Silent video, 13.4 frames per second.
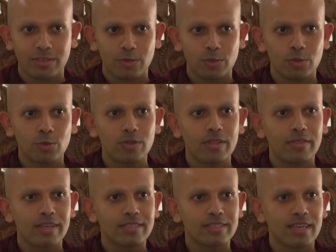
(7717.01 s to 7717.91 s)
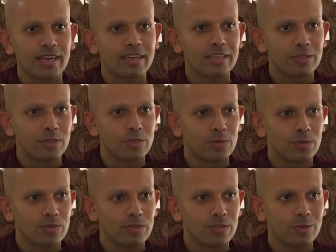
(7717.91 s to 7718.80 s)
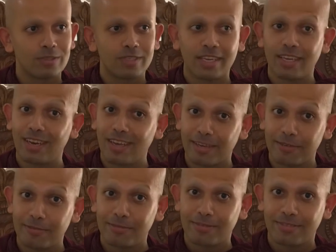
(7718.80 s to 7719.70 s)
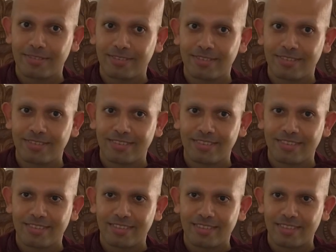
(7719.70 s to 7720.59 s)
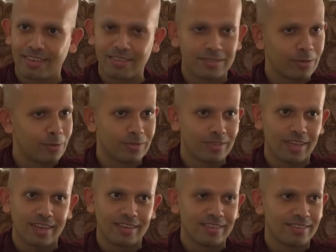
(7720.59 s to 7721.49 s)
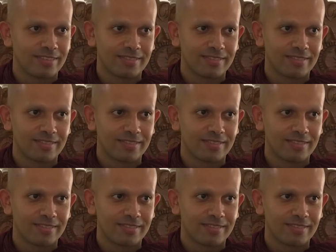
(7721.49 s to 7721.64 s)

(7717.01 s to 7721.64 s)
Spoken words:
to do the things that I need to do to stay alive, that is so sad.